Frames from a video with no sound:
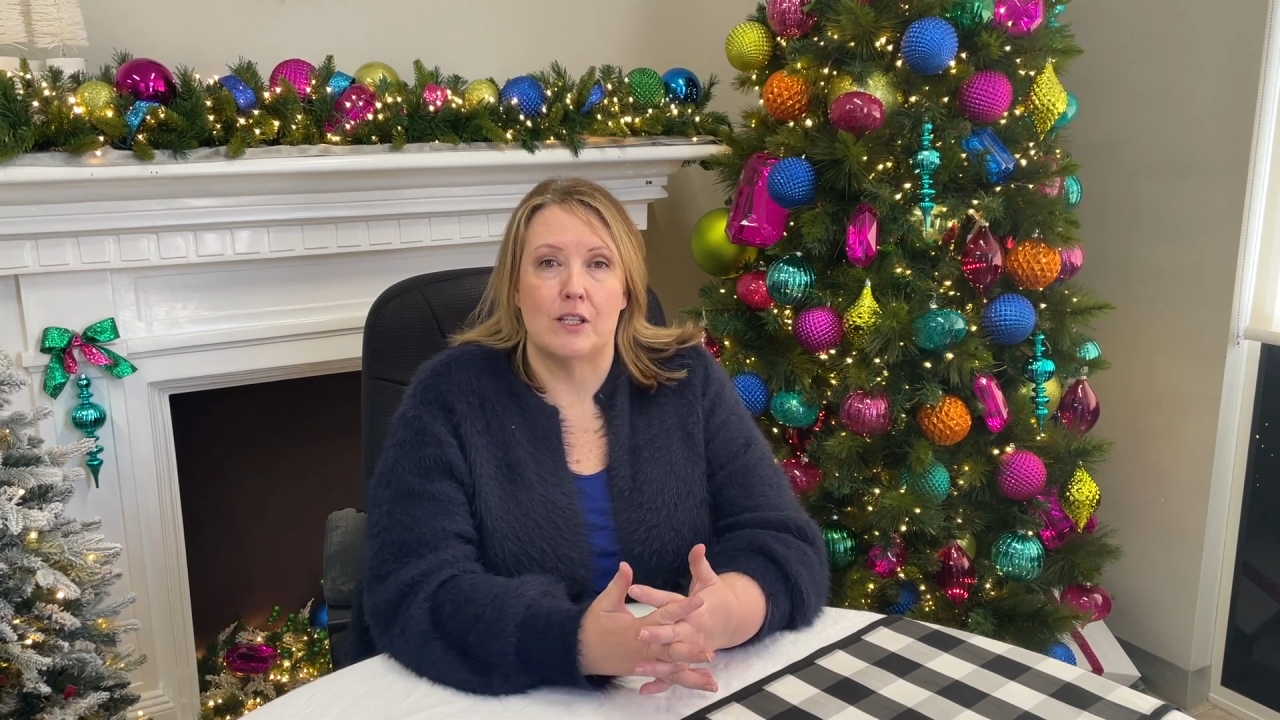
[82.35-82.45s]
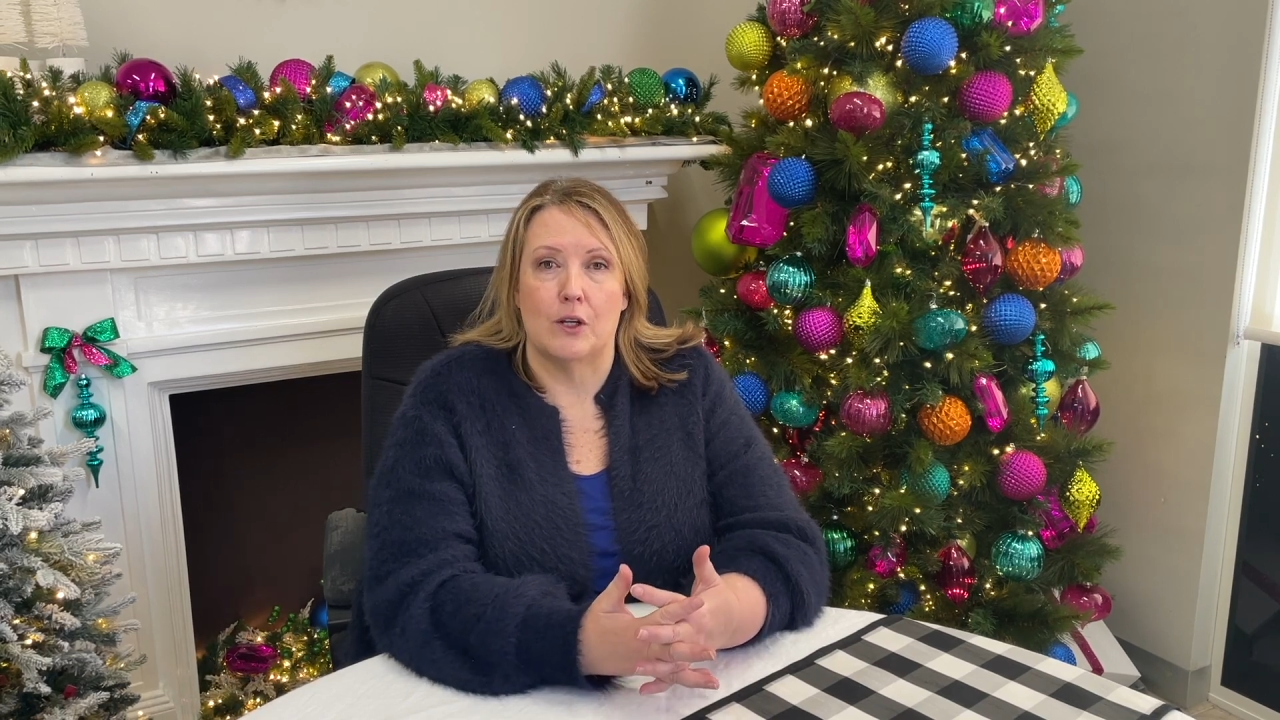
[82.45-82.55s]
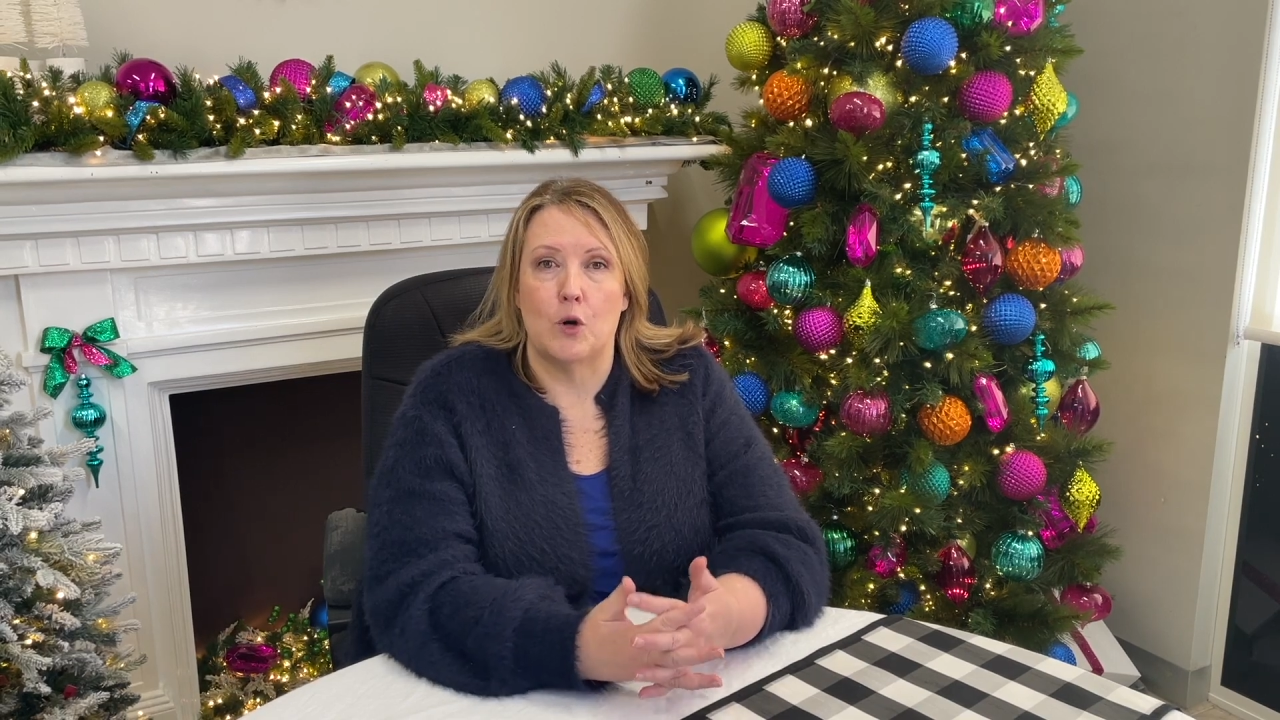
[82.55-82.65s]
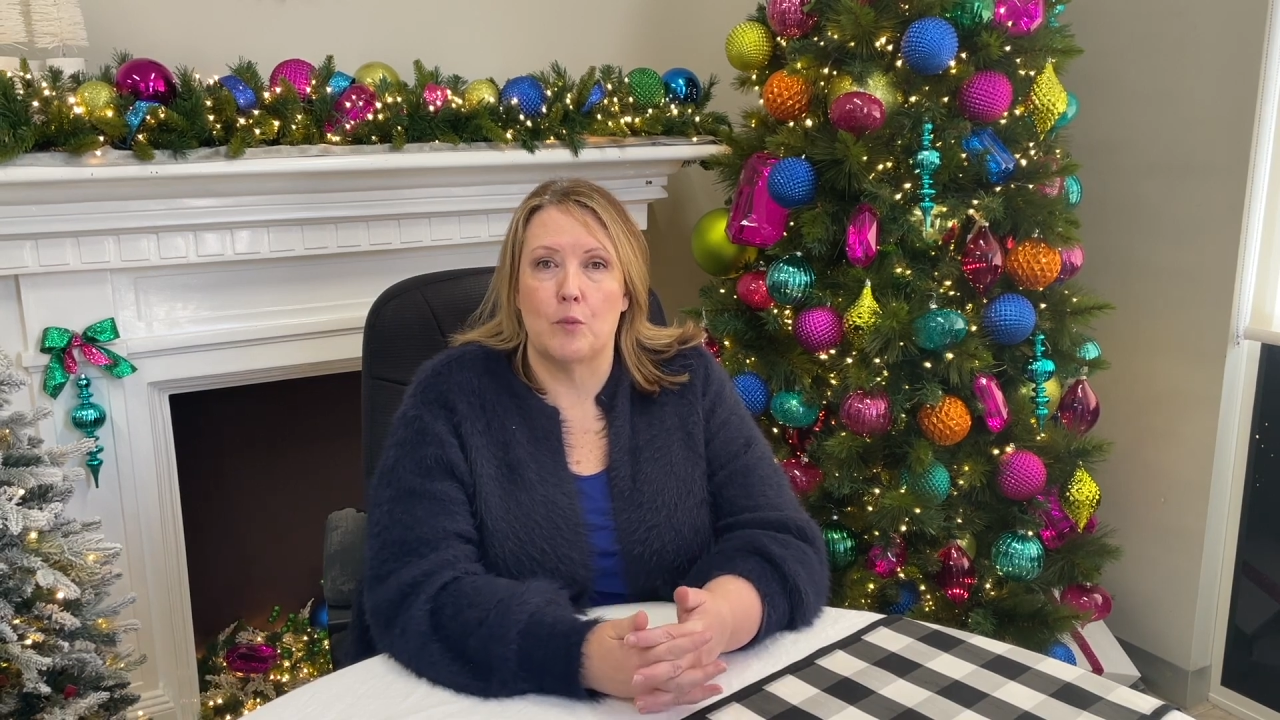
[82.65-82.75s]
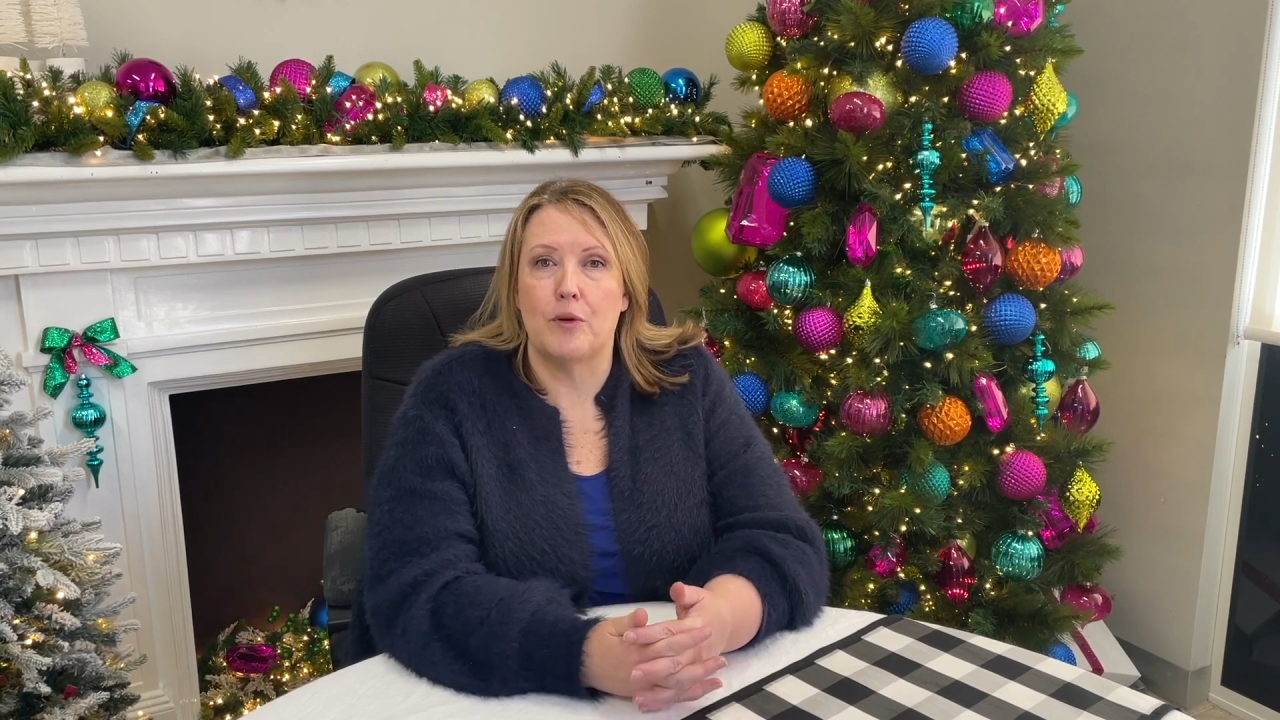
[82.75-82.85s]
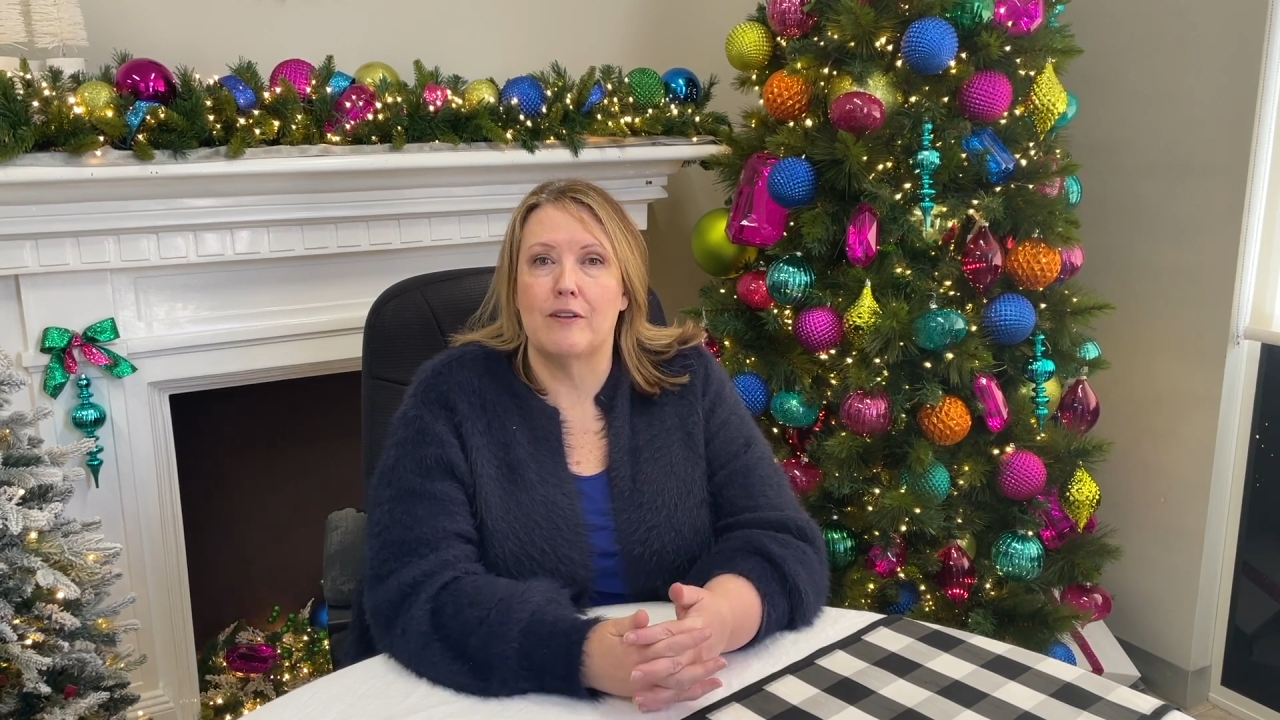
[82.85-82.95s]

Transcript: a corporate